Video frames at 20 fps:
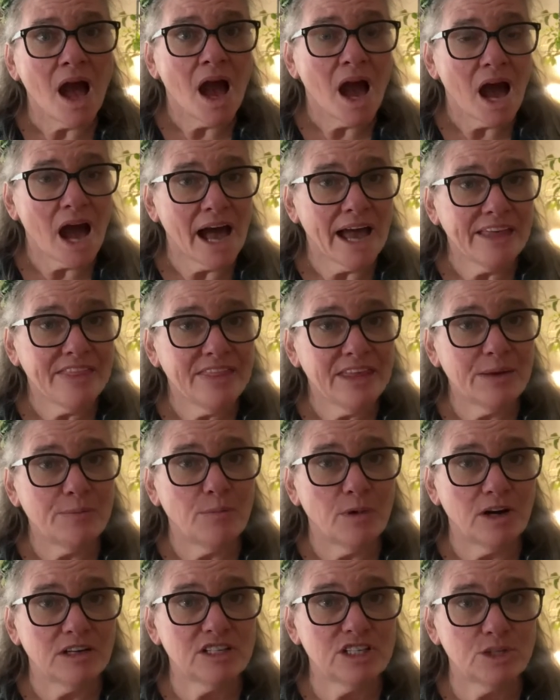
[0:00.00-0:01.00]
I think
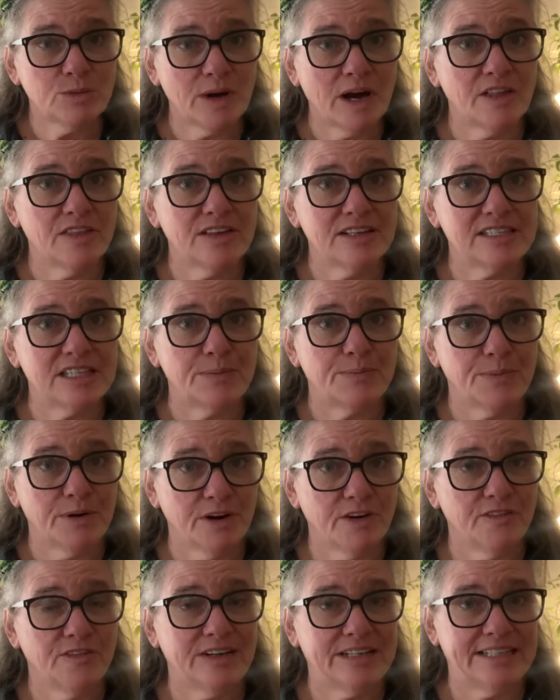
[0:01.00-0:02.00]
March 12th is the
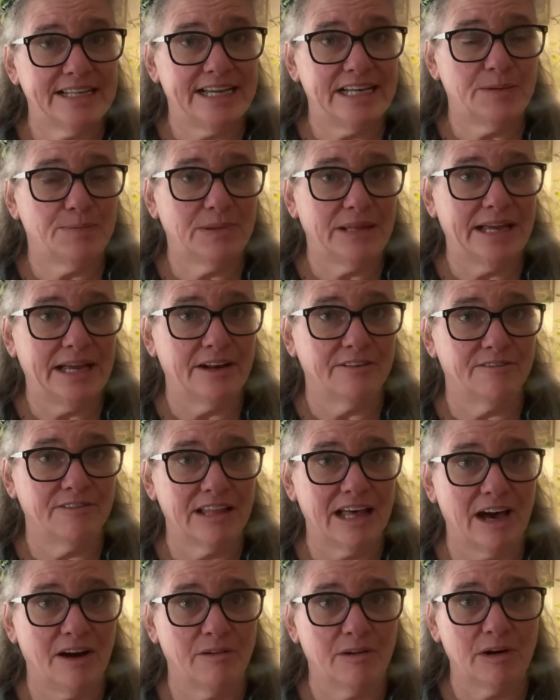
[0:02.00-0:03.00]
perfect day to plant a
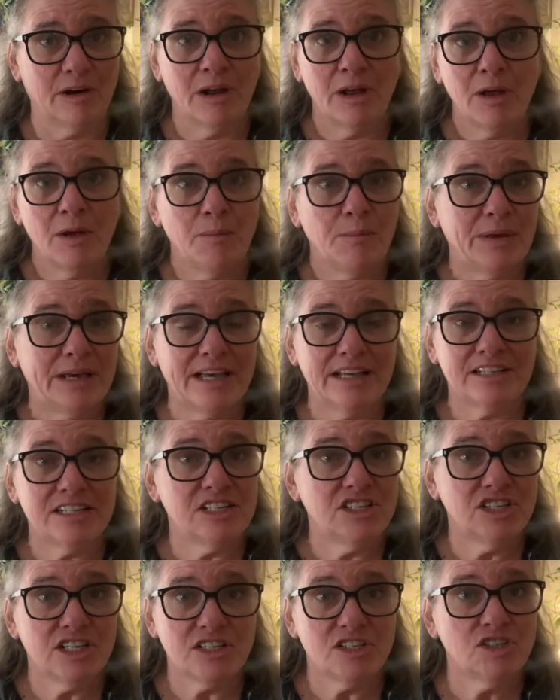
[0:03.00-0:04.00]
flower because in
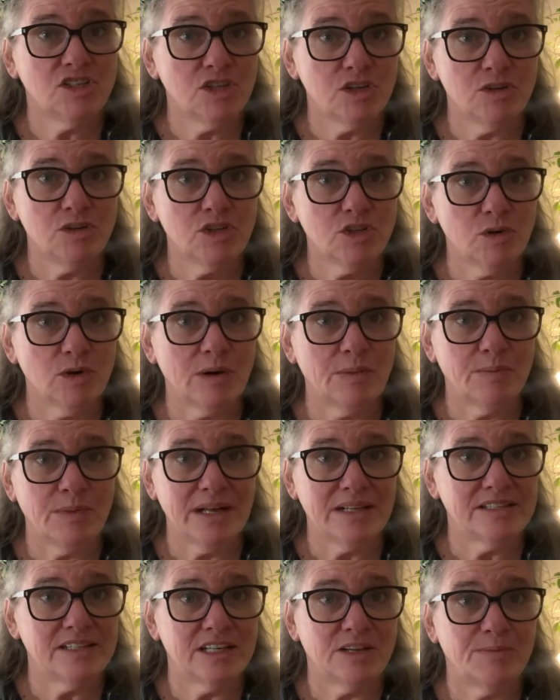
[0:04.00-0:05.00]
just 2 short
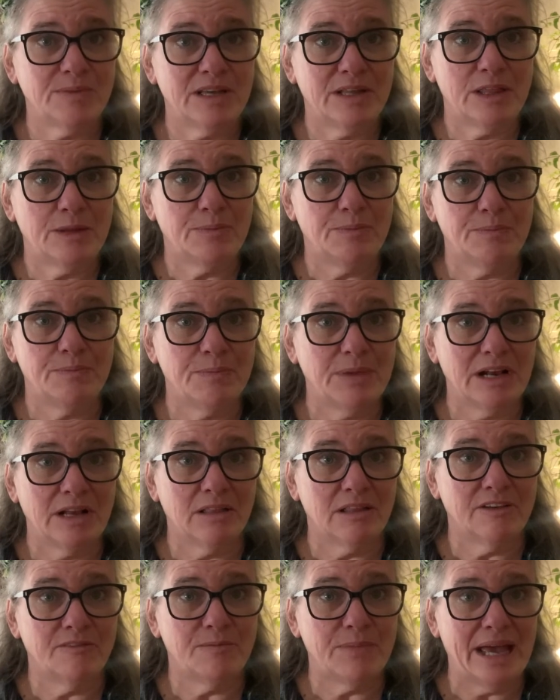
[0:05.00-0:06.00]
months, it'll be the
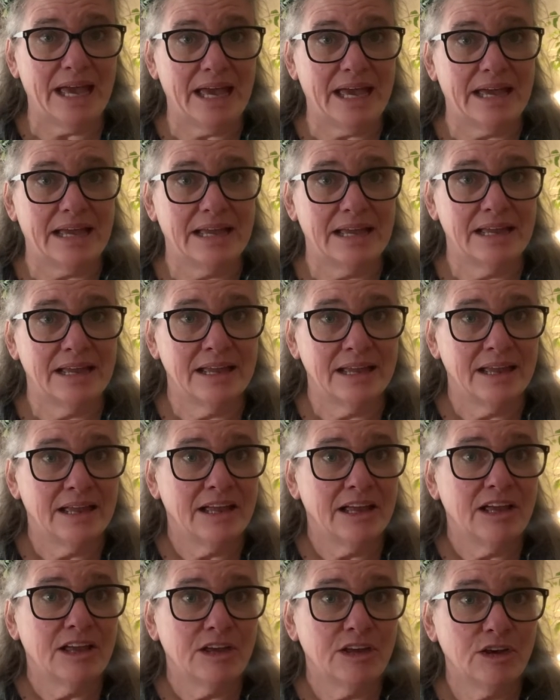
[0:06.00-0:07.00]
middle of May.
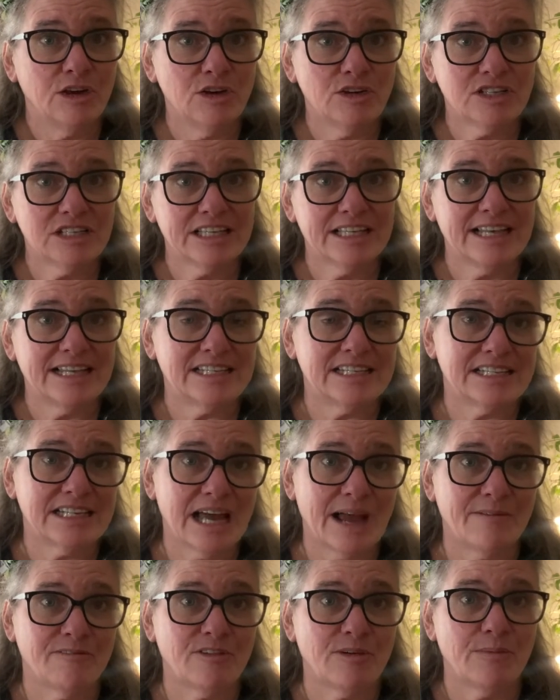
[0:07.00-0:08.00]
Usually that's a
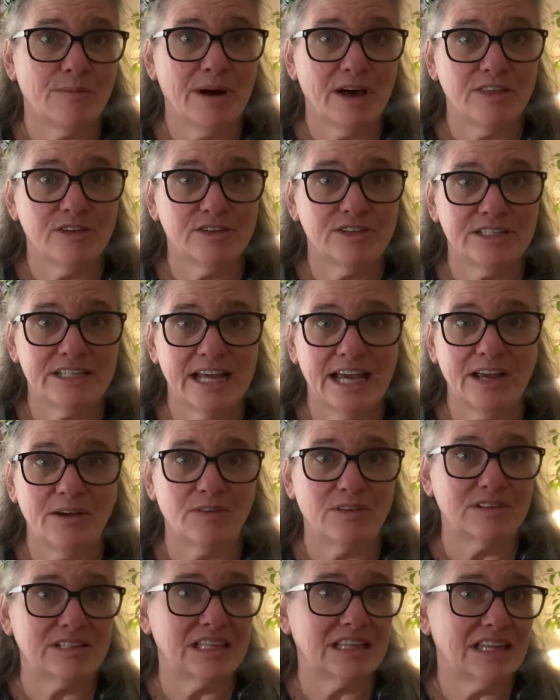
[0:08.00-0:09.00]
time for Mother's Day, or
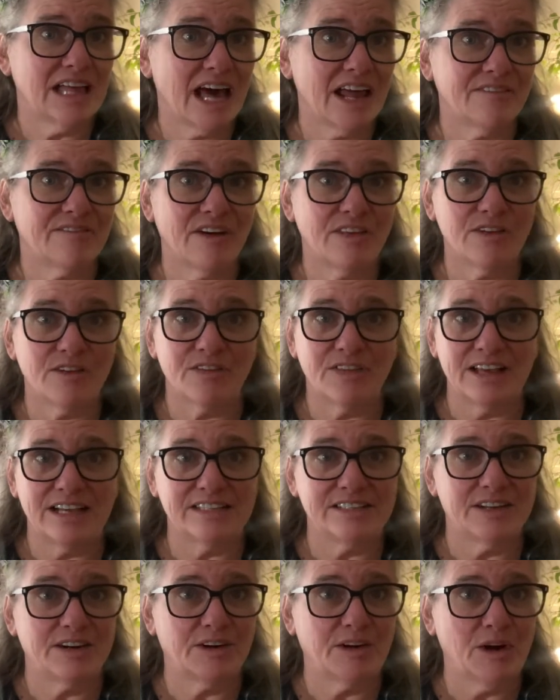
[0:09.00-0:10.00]
there's a lot of other things
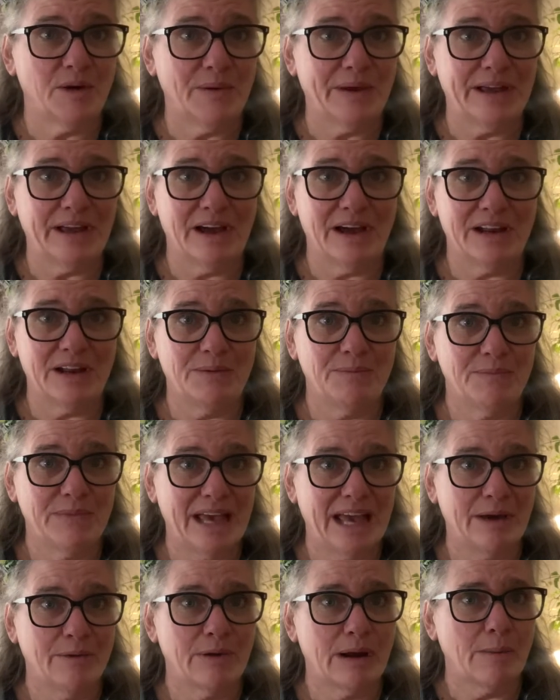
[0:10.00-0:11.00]
that are going on in
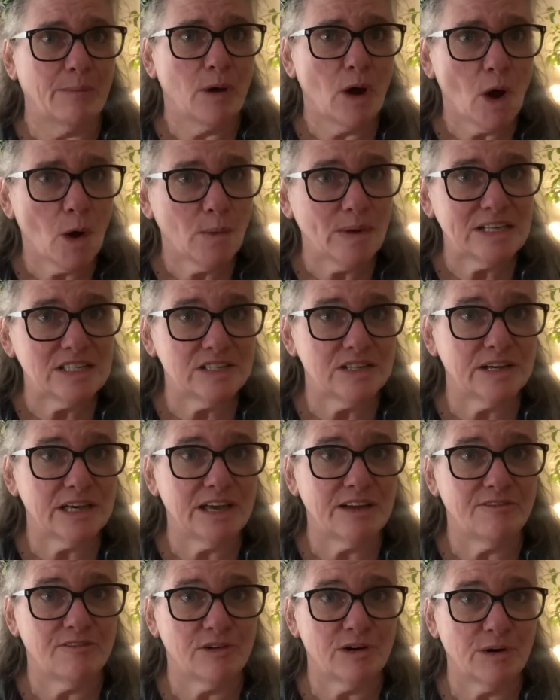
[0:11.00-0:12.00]
May where I'm always
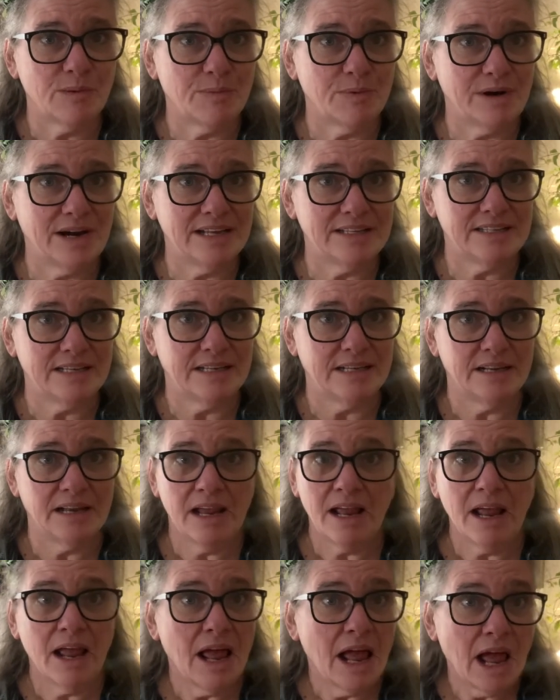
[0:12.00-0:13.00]
looking for a present.
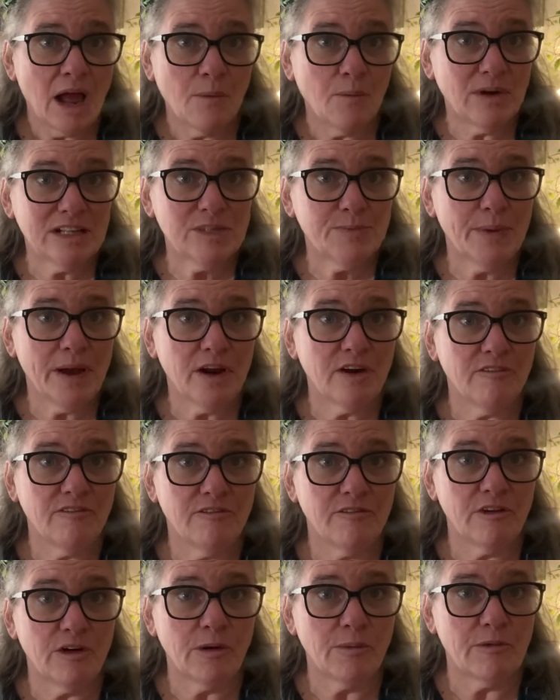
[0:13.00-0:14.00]
And what's better
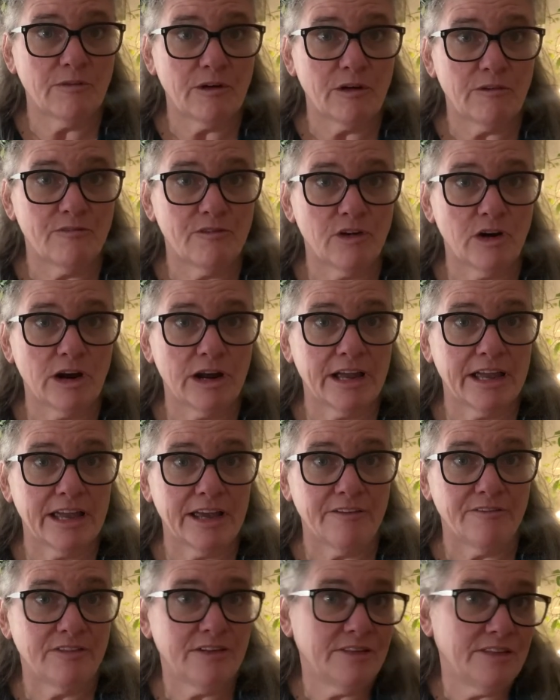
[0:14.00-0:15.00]
for a
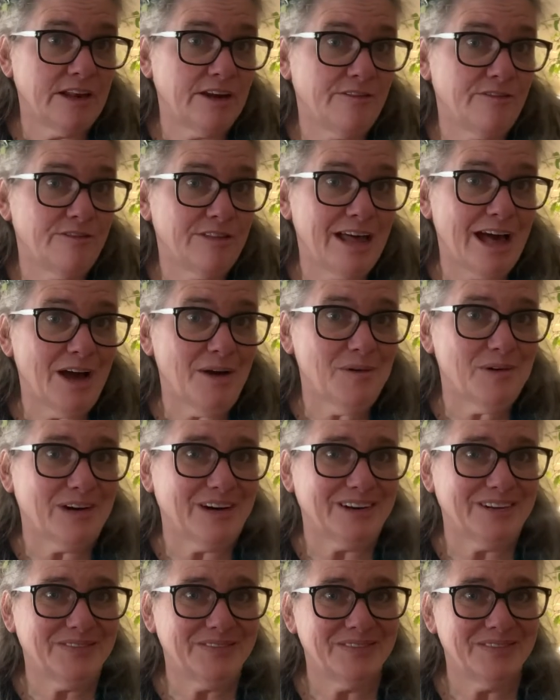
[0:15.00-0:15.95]
gift than a flower?